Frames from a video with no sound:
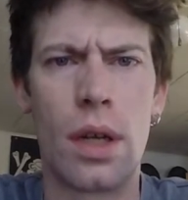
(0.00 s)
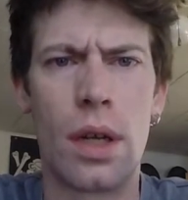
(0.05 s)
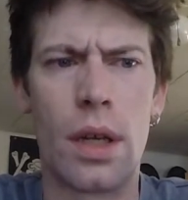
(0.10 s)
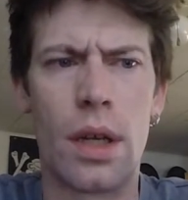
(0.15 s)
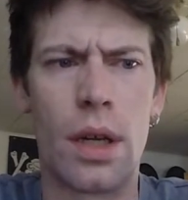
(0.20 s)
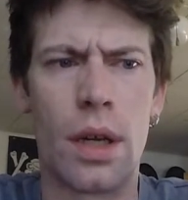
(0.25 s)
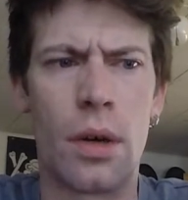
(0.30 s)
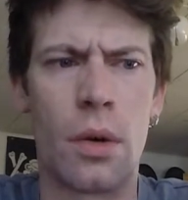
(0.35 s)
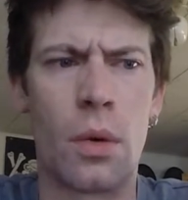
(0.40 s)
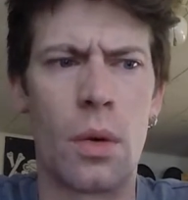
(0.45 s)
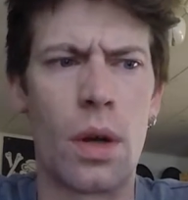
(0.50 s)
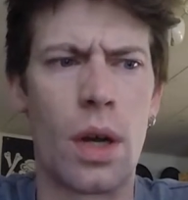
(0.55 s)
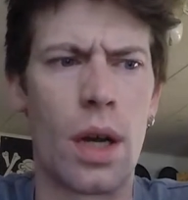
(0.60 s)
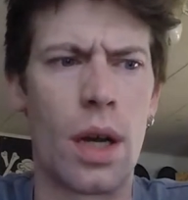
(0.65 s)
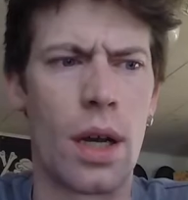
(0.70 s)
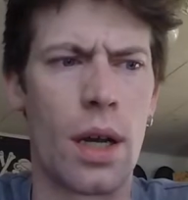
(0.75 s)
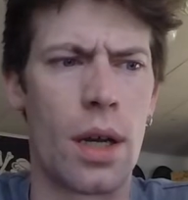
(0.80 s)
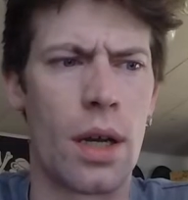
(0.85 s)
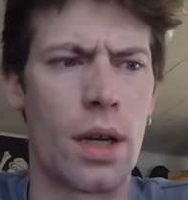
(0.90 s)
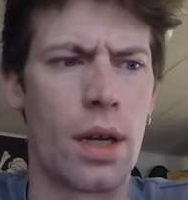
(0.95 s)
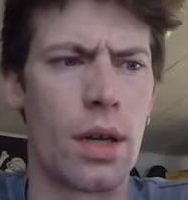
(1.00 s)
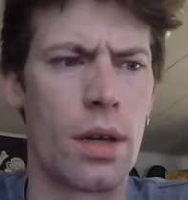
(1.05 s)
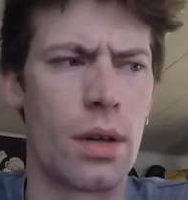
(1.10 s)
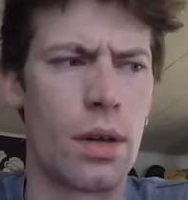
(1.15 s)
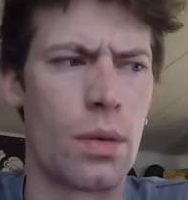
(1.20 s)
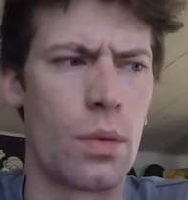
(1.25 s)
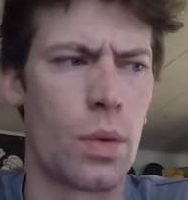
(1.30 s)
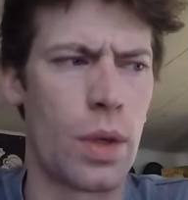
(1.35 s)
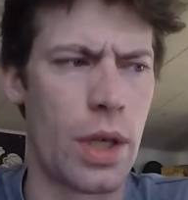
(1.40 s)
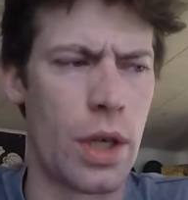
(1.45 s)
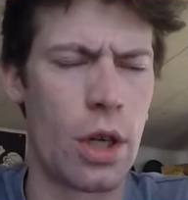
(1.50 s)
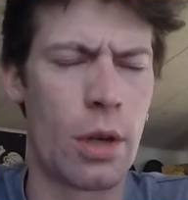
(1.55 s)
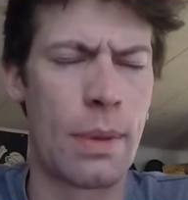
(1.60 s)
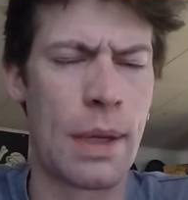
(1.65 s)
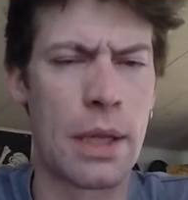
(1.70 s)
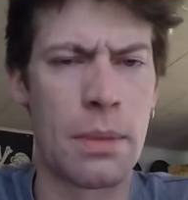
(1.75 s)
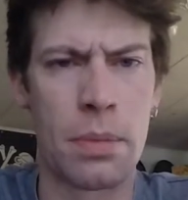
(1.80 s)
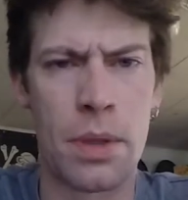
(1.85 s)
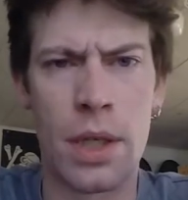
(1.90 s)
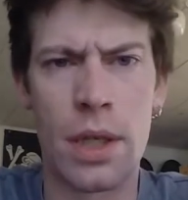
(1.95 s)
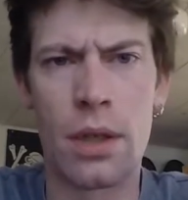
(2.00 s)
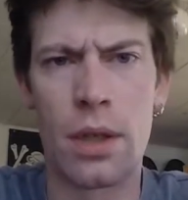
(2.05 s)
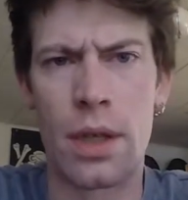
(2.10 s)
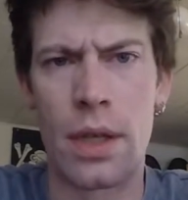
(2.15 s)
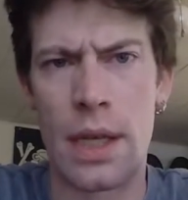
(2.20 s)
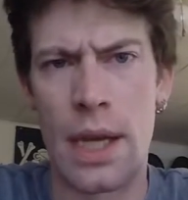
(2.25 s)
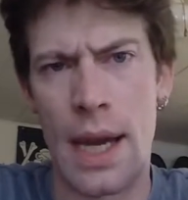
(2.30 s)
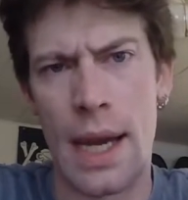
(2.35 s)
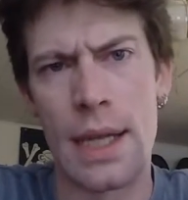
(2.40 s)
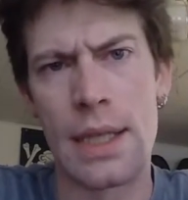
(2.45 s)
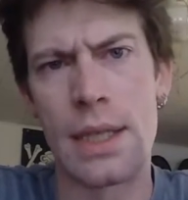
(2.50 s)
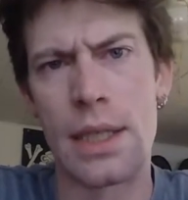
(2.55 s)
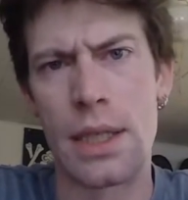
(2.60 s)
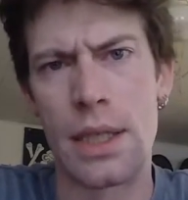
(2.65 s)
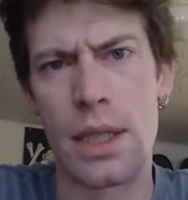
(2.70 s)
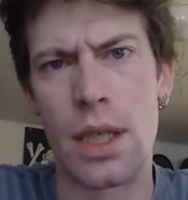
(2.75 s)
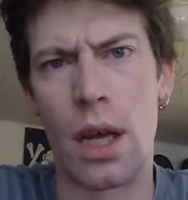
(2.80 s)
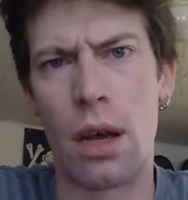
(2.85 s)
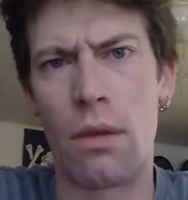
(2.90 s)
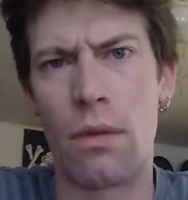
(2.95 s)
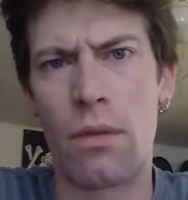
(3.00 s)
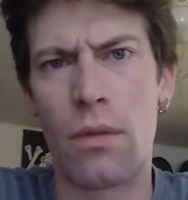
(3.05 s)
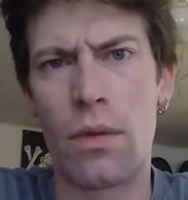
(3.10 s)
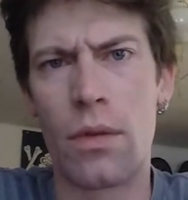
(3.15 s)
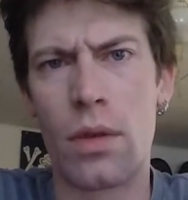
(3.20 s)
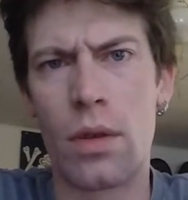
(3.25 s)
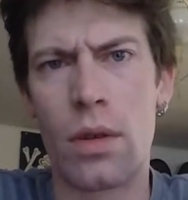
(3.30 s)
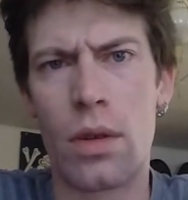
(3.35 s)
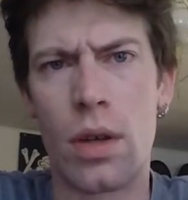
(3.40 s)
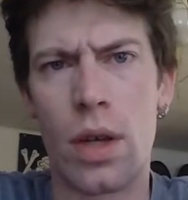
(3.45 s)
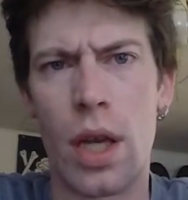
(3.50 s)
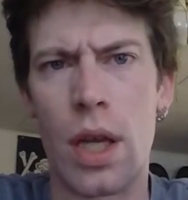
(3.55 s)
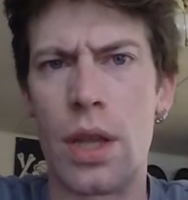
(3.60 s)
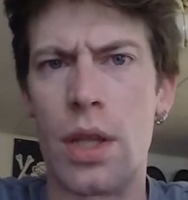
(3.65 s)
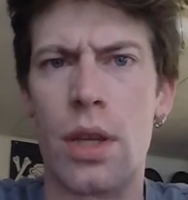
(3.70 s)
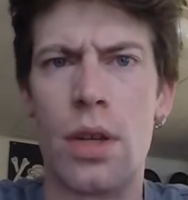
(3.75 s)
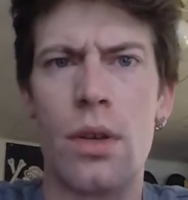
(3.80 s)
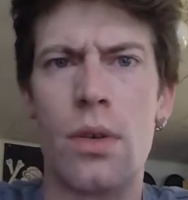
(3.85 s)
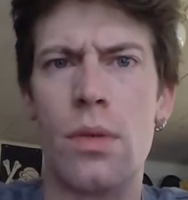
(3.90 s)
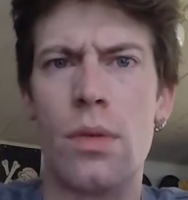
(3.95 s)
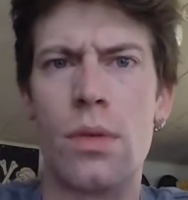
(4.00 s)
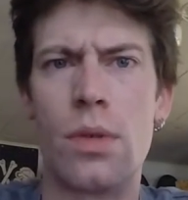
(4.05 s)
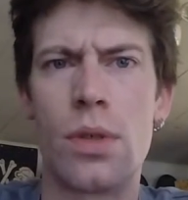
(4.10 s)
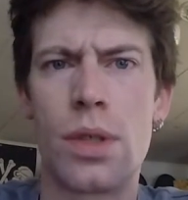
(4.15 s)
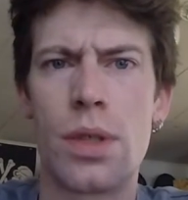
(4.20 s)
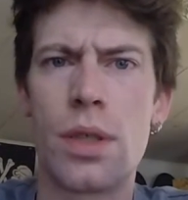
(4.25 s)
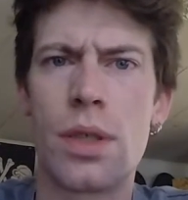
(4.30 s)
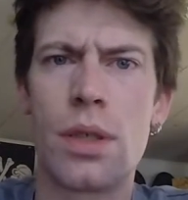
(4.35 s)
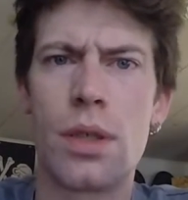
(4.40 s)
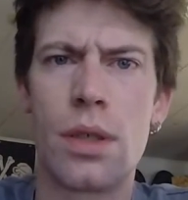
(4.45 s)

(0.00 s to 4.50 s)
You know, uh, we hear about the particularly nasty stuff in the news.